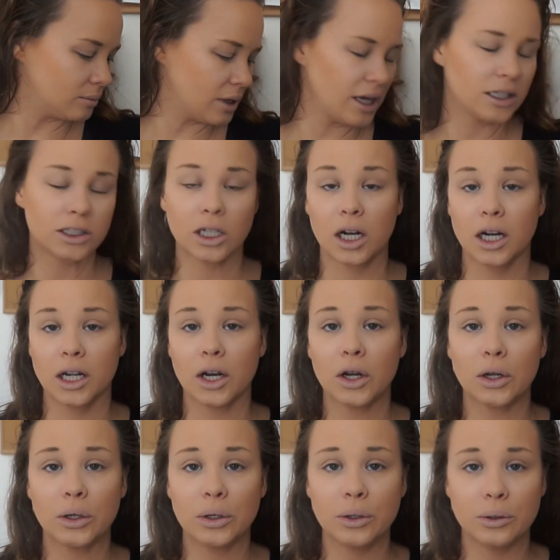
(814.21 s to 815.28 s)
it started
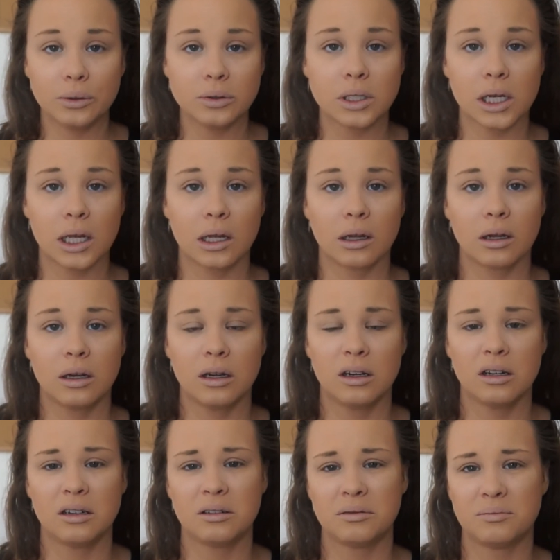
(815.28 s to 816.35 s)
oozing
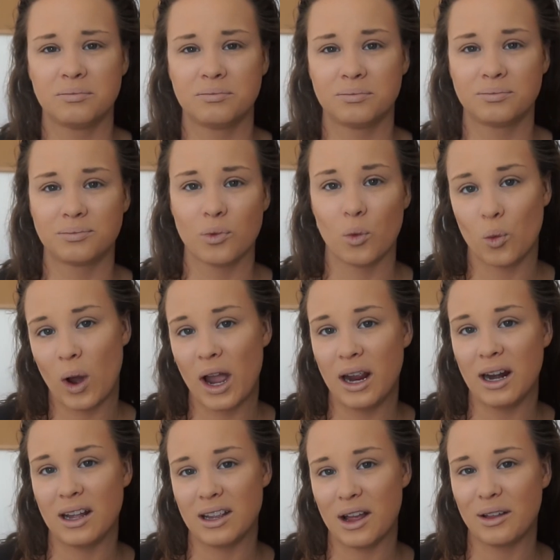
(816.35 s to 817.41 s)

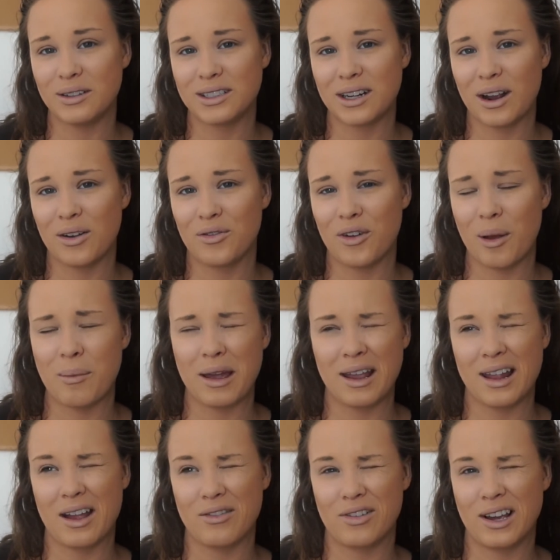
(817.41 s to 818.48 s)
white and yellow stuff. I'm making
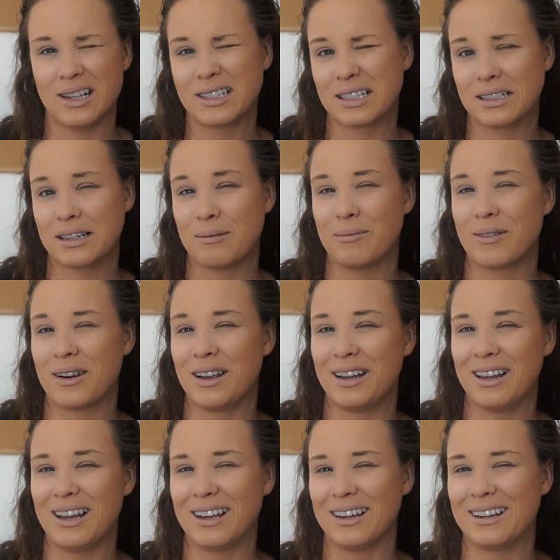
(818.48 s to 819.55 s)
that face because I'm
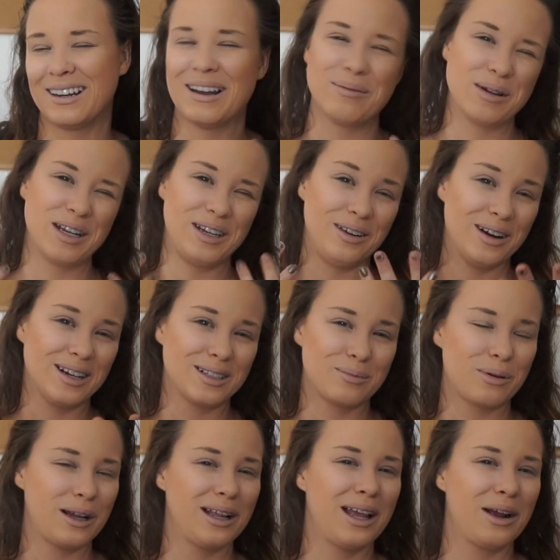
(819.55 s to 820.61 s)
probably like, I mean, you guys are
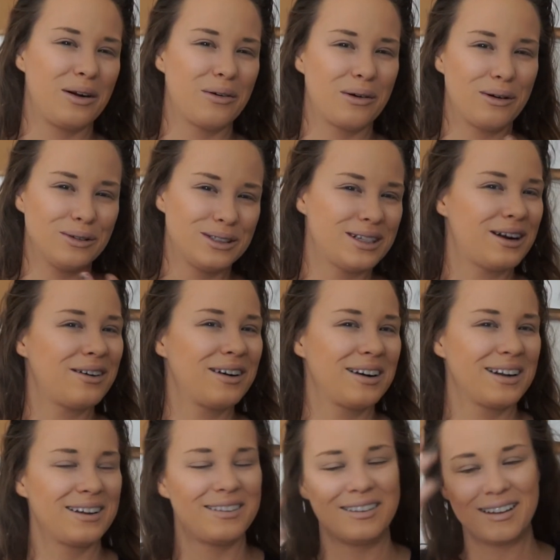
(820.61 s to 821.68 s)
probably like grossed out right
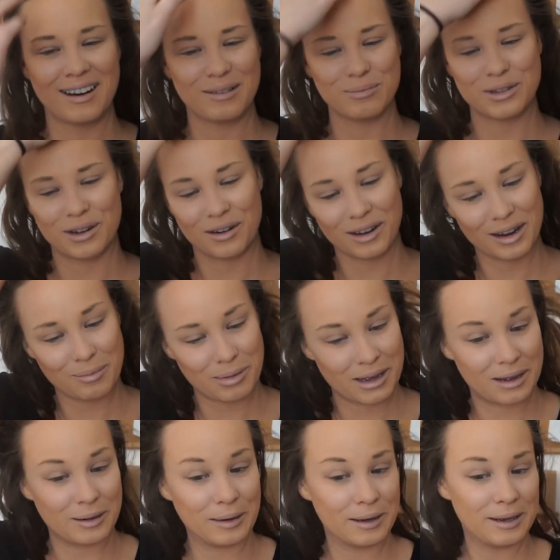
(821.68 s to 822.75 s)
now, and I'm sorry,
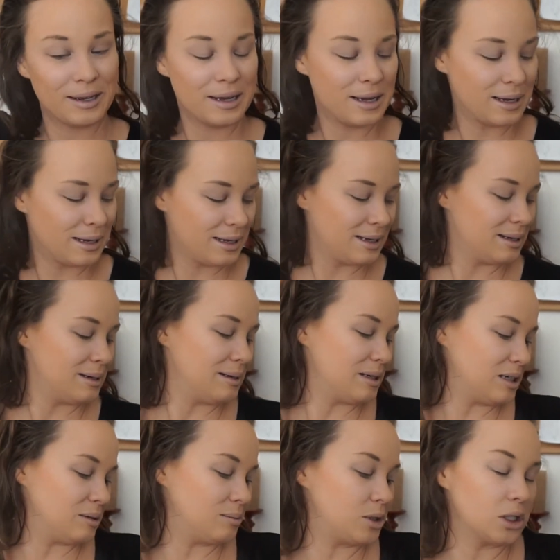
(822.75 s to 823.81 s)
but
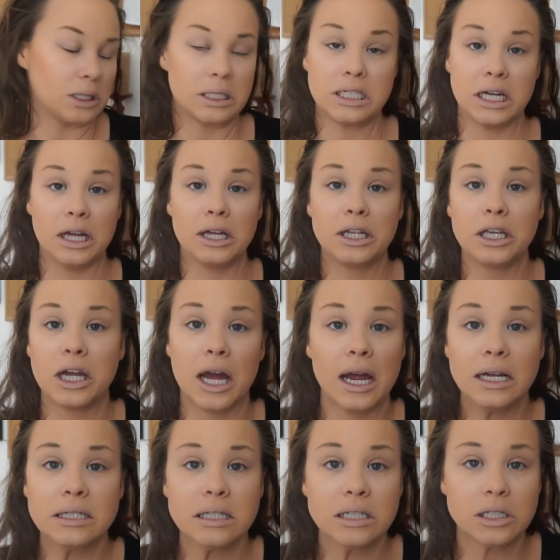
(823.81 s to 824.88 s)
I'm just telling you
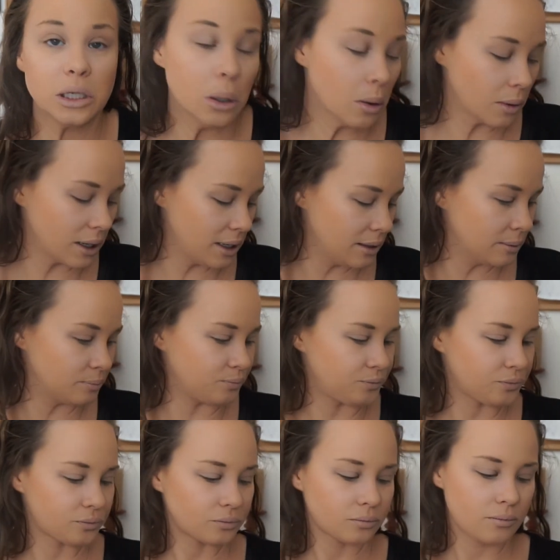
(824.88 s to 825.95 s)
guys the story.
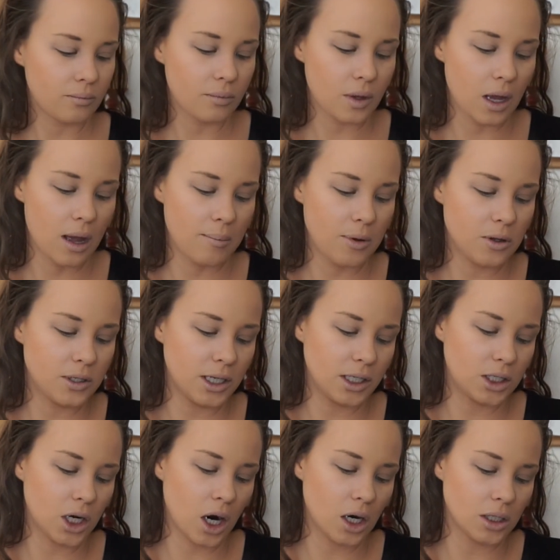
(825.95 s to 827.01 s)
I'm
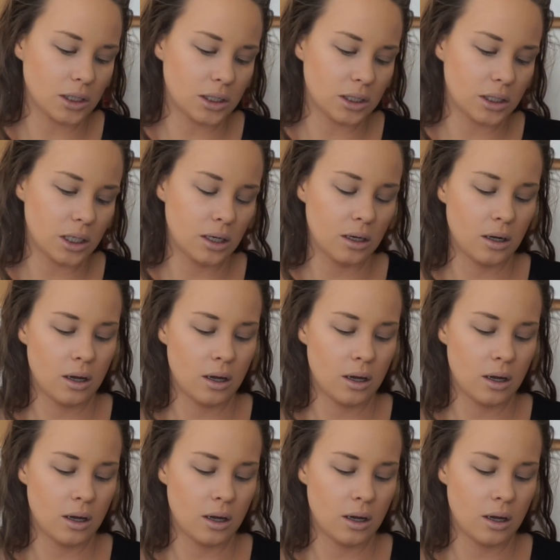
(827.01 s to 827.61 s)
using Tarte's